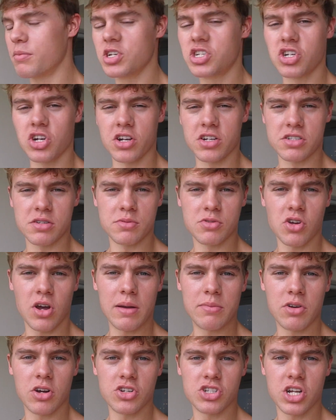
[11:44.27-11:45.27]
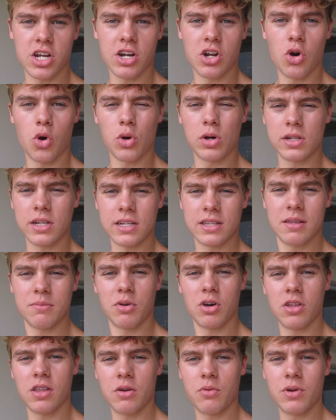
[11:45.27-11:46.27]
Be sure to subscribe to our channel, click the
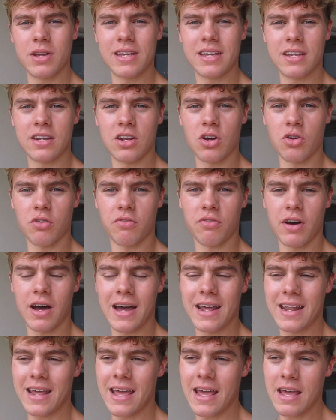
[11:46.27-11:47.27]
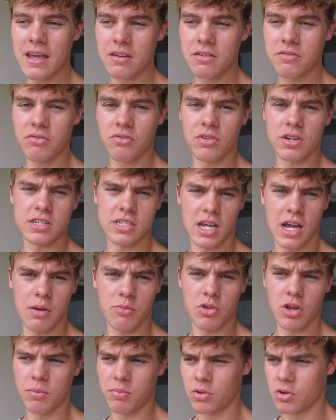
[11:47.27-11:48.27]
bell, that way you get notified every time
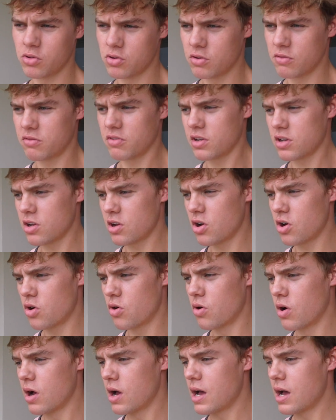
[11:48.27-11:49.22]
we upload a new video.